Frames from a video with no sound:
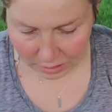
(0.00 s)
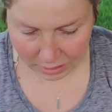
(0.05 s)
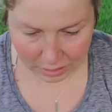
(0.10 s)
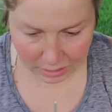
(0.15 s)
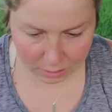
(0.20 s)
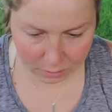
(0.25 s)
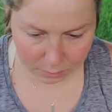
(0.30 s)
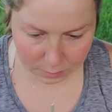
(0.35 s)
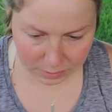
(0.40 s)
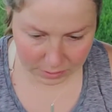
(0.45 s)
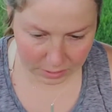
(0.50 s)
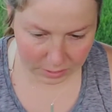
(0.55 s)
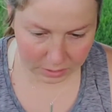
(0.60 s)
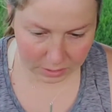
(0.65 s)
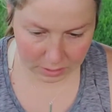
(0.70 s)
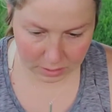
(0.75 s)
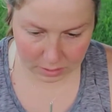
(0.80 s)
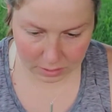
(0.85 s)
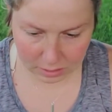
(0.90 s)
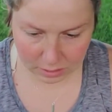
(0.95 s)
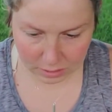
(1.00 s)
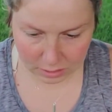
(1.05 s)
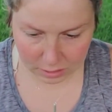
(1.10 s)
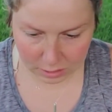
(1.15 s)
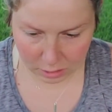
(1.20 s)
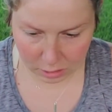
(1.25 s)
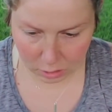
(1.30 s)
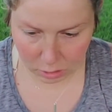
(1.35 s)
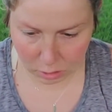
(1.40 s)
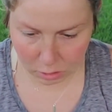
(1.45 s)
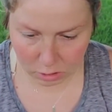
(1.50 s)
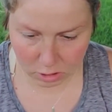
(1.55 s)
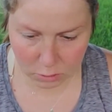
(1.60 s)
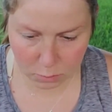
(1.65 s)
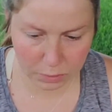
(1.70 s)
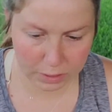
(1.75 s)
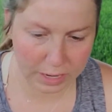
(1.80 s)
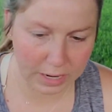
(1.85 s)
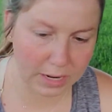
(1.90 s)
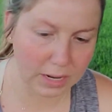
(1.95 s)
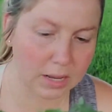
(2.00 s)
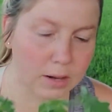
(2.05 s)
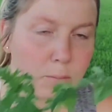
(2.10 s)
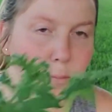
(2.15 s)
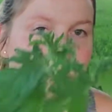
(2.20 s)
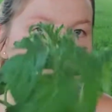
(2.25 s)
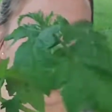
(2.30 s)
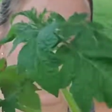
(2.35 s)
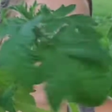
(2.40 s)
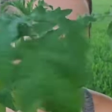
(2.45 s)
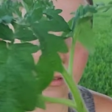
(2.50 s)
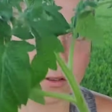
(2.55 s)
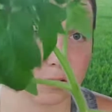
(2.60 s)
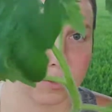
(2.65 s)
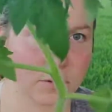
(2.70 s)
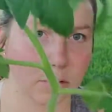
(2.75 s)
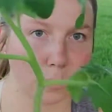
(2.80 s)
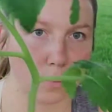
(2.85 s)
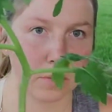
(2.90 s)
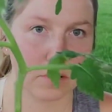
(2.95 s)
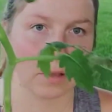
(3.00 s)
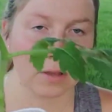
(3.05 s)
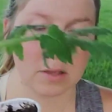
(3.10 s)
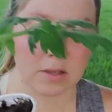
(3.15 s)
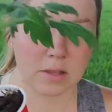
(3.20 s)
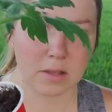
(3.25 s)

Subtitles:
It'll be good to plant it, and what I'll do,